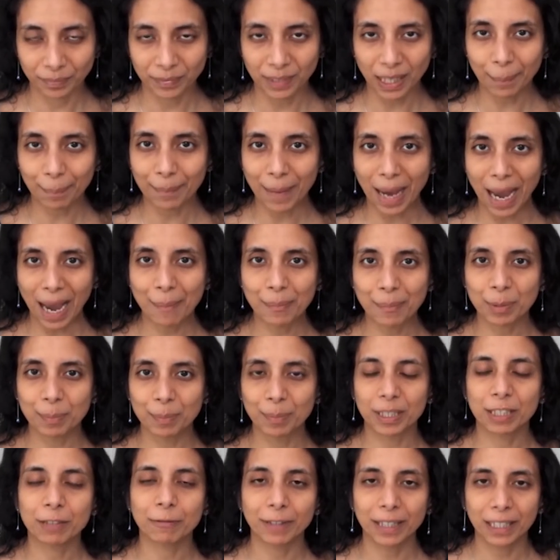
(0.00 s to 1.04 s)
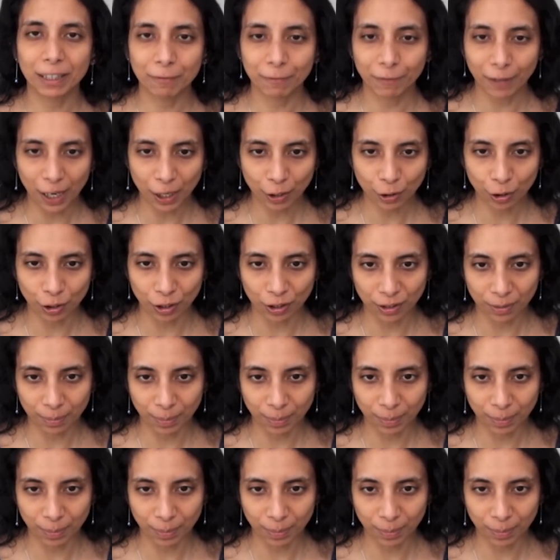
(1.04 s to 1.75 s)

that maps between function